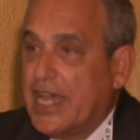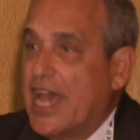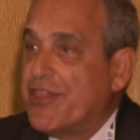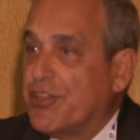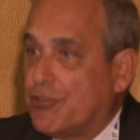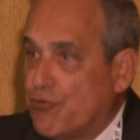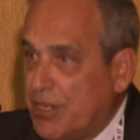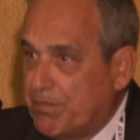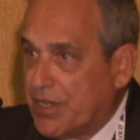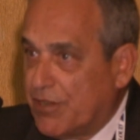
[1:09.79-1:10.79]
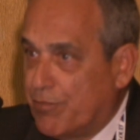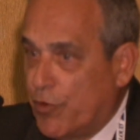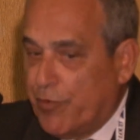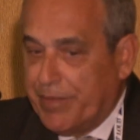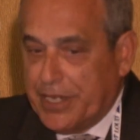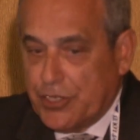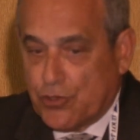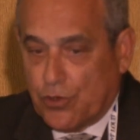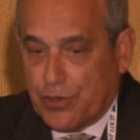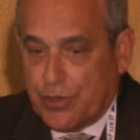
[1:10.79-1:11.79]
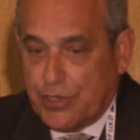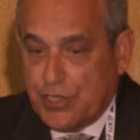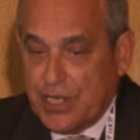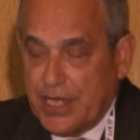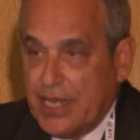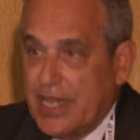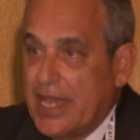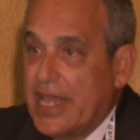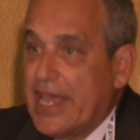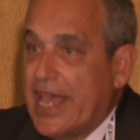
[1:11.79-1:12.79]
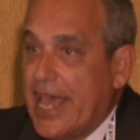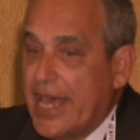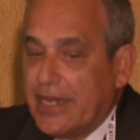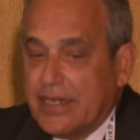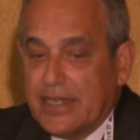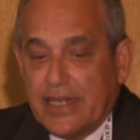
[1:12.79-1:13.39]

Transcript: and the treatment of movement disorders, and